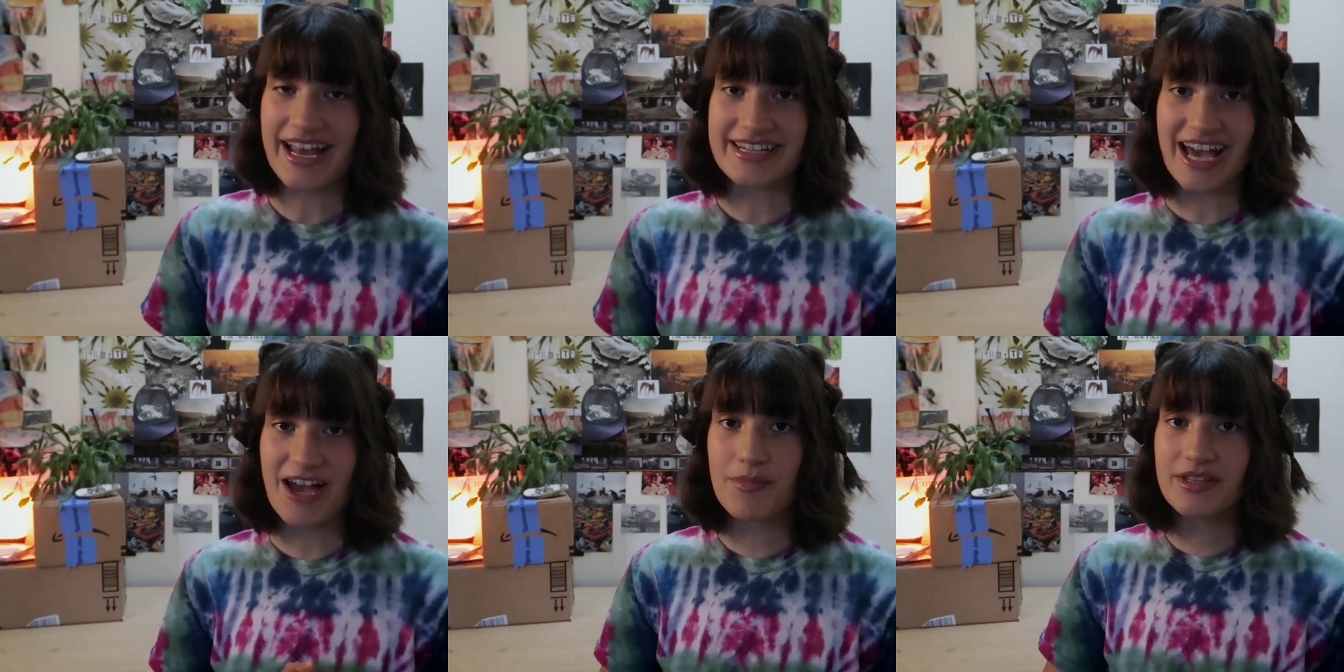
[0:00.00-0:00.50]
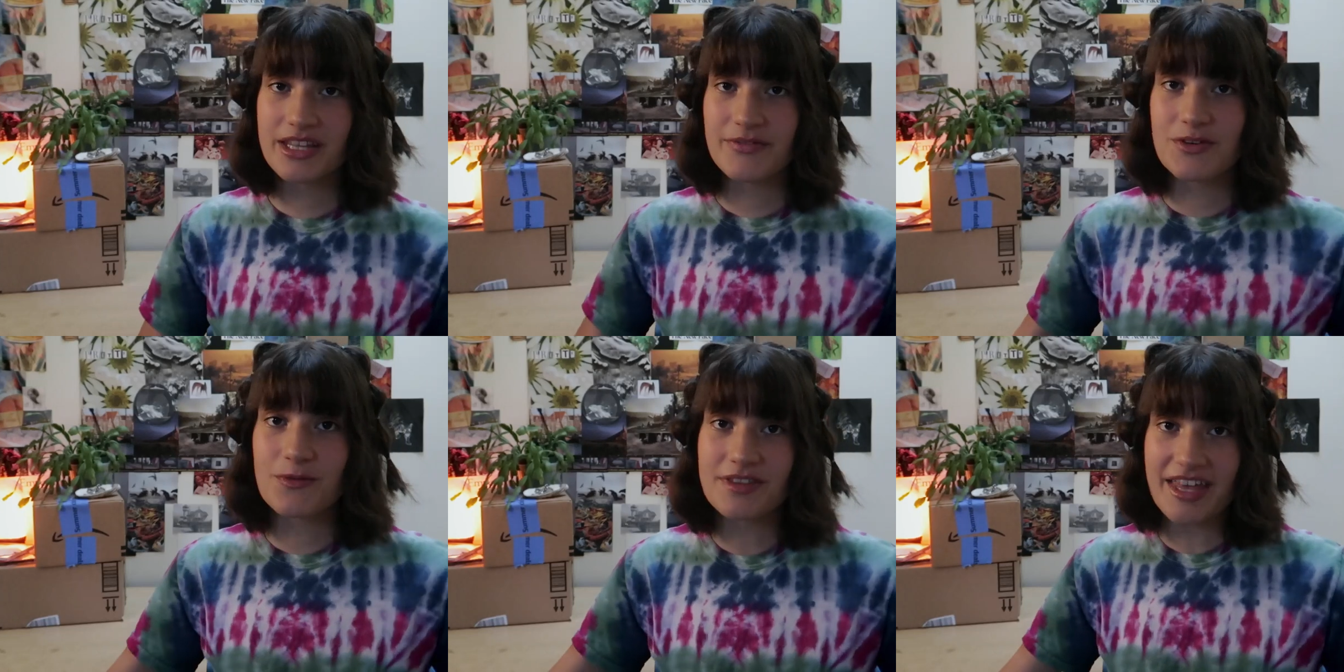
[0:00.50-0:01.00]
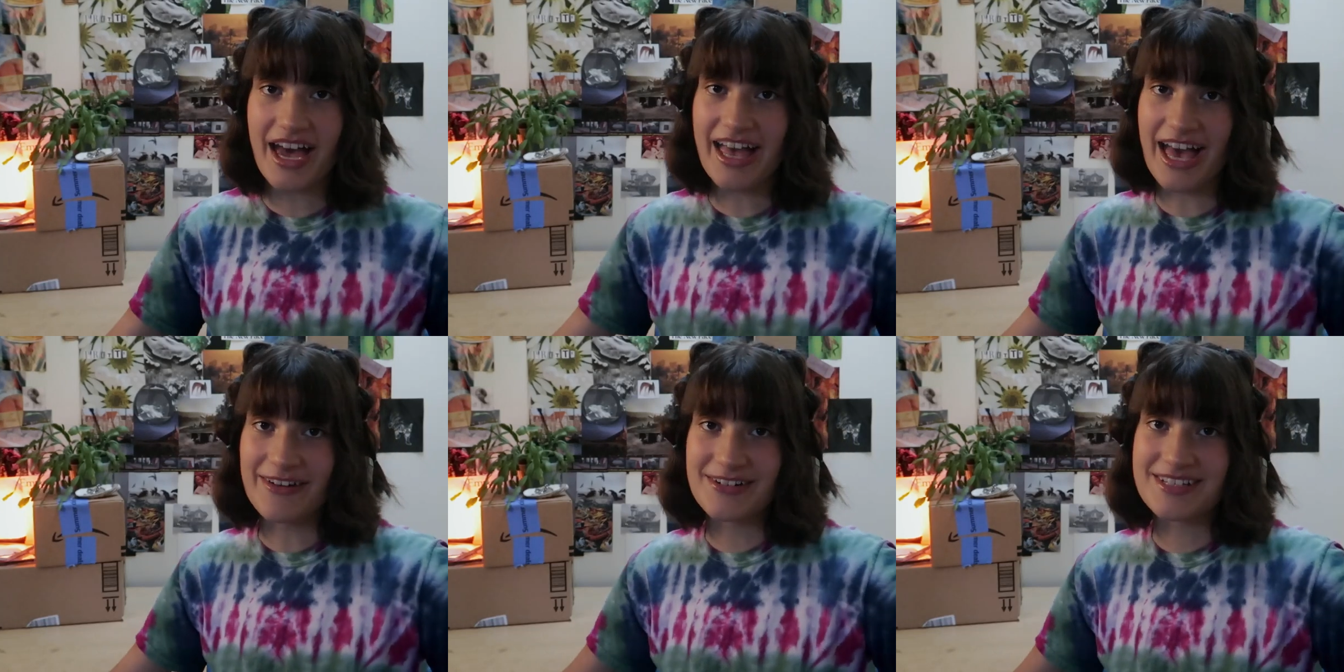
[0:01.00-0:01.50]
and I've been living with that
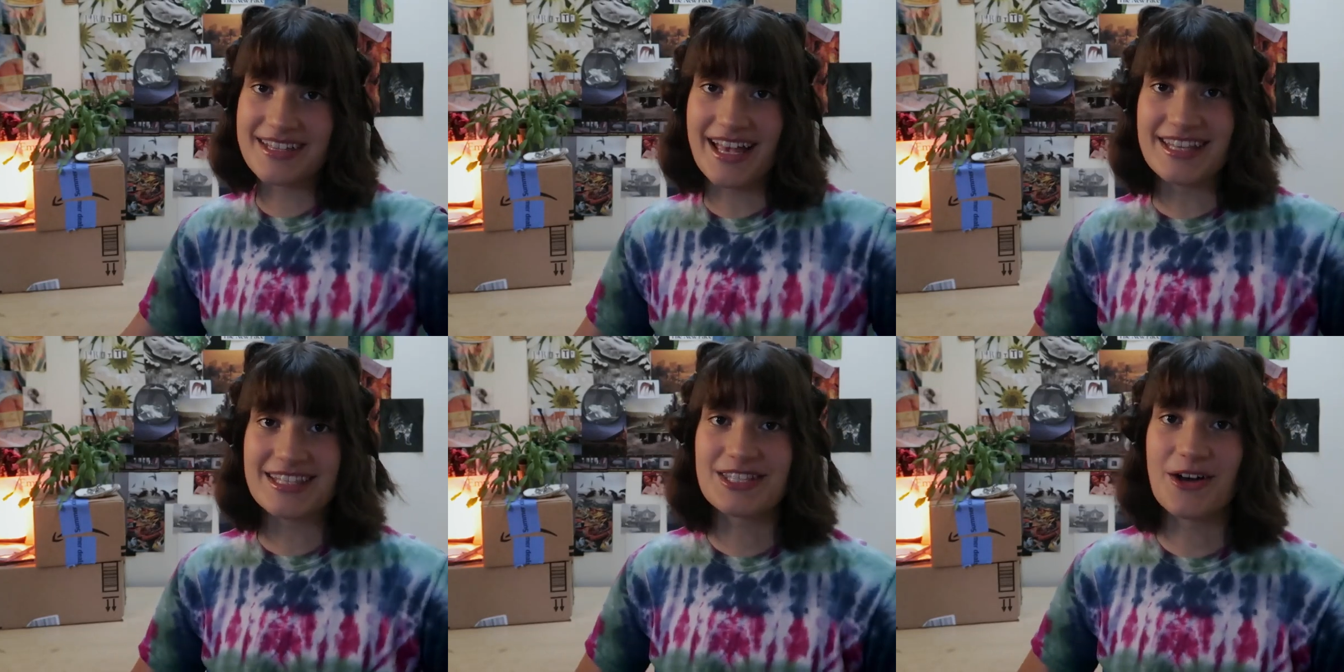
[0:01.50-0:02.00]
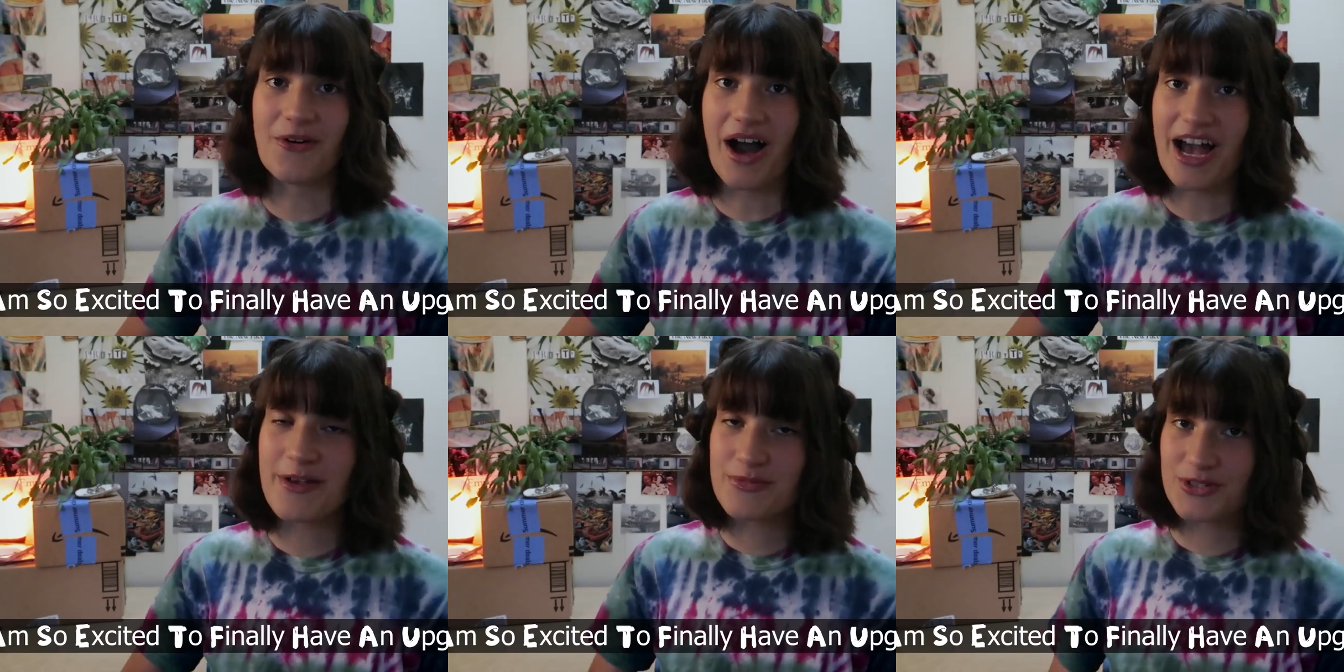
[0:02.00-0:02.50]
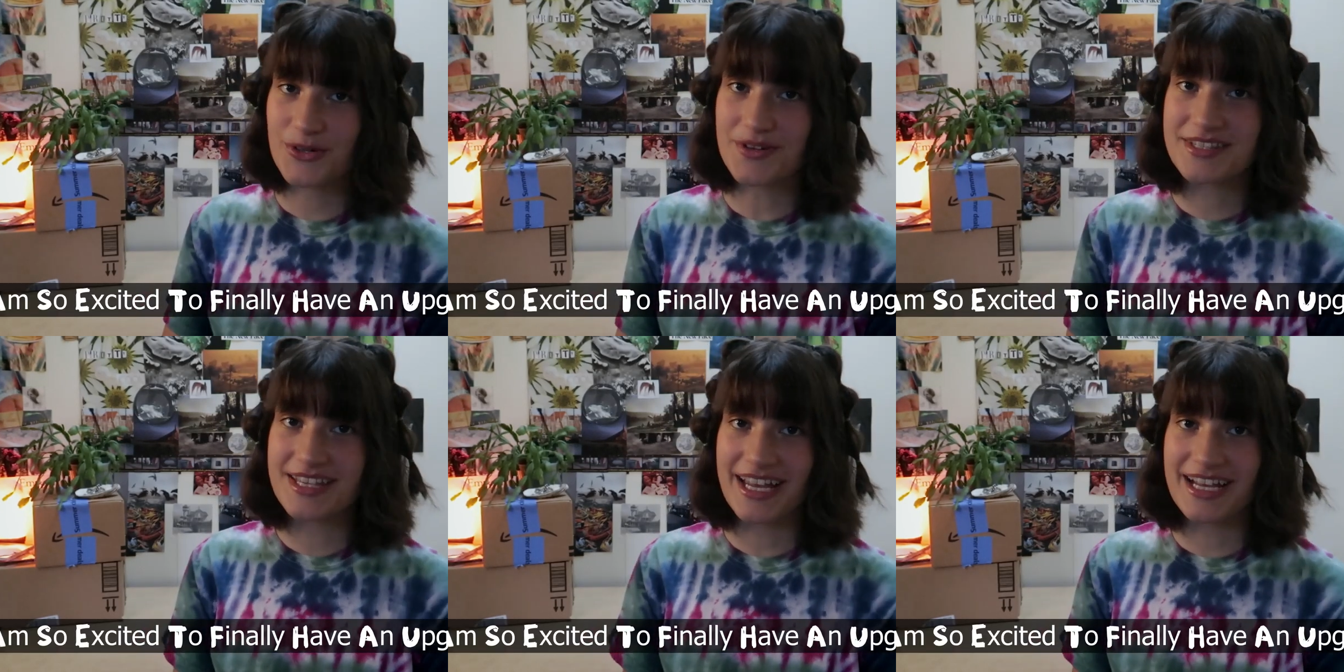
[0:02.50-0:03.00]
ever since, so I am so
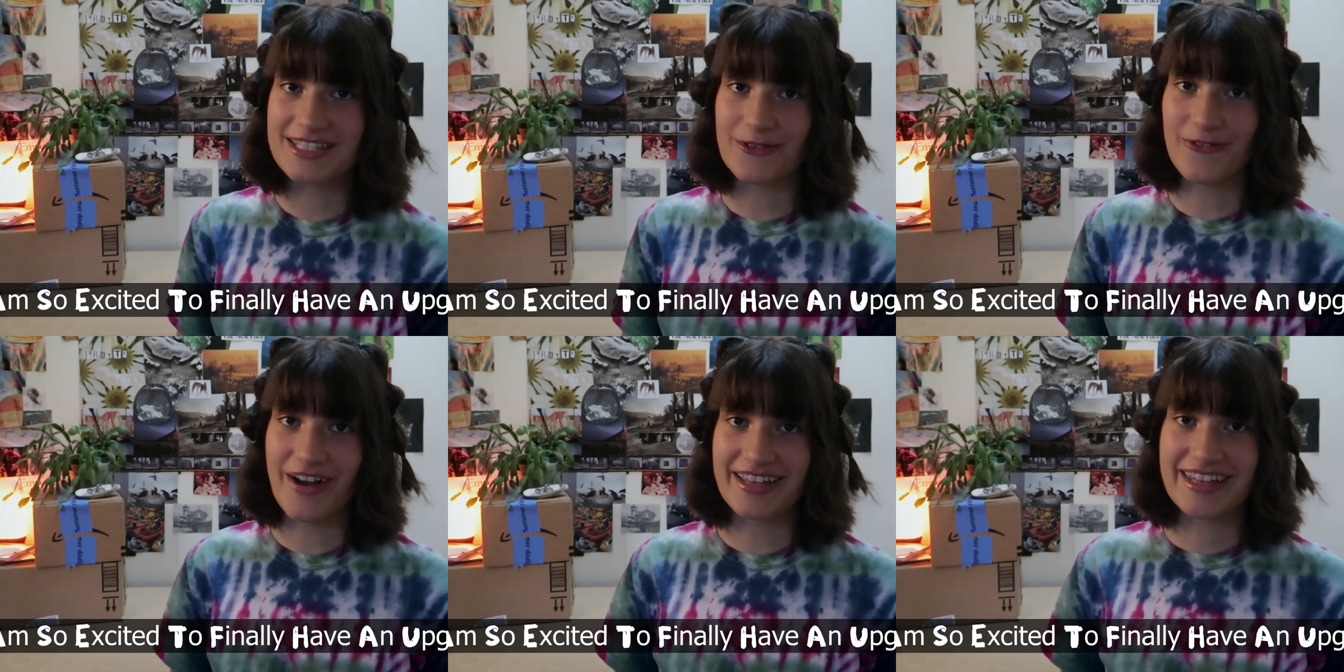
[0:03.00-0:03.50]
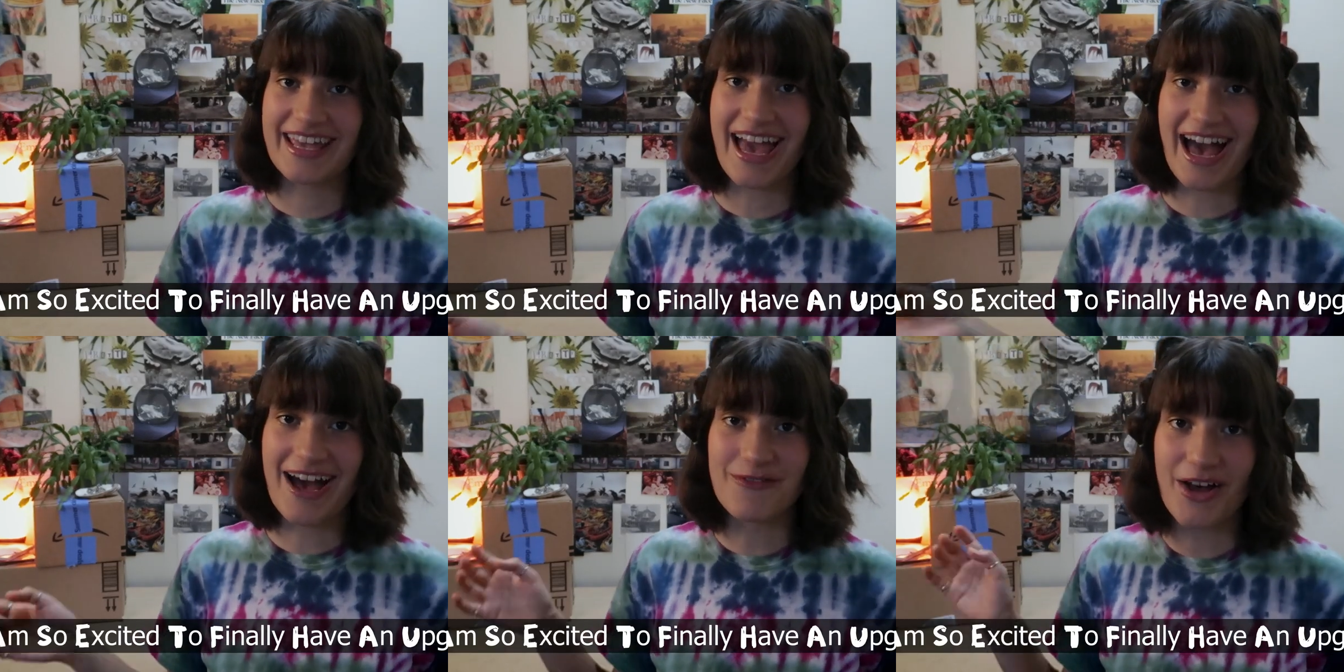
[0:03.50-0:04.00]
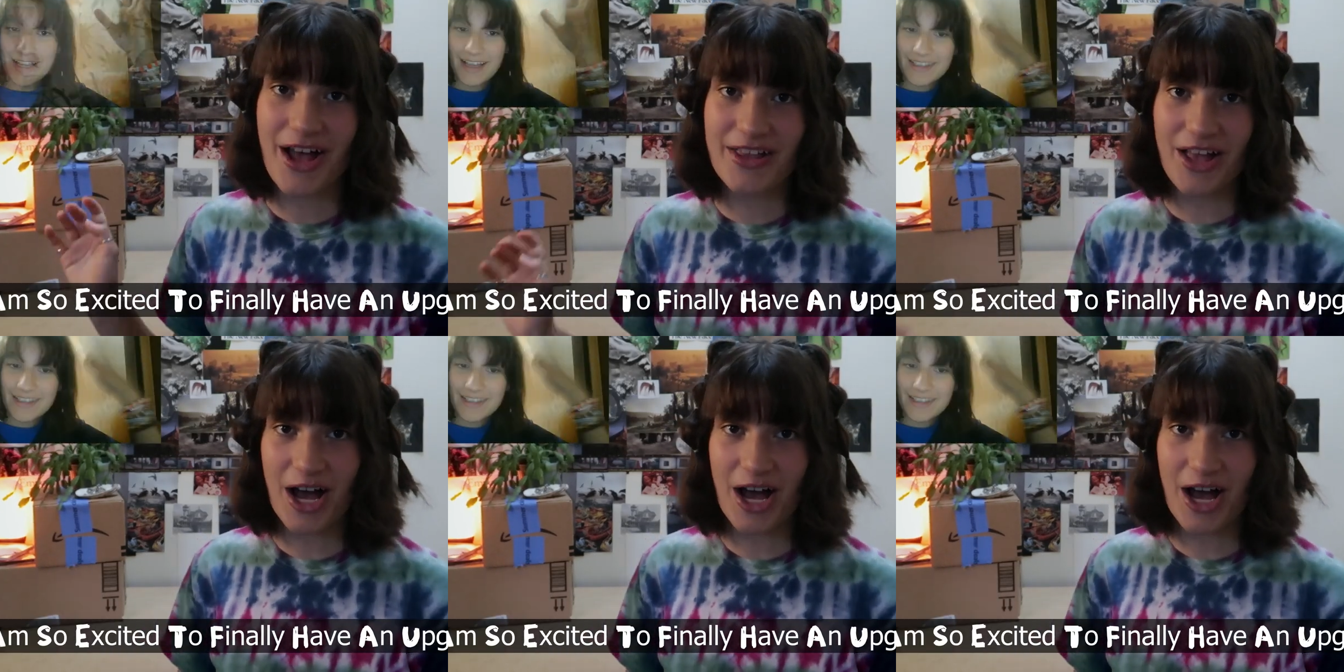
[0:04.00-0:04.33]
excited to finally have an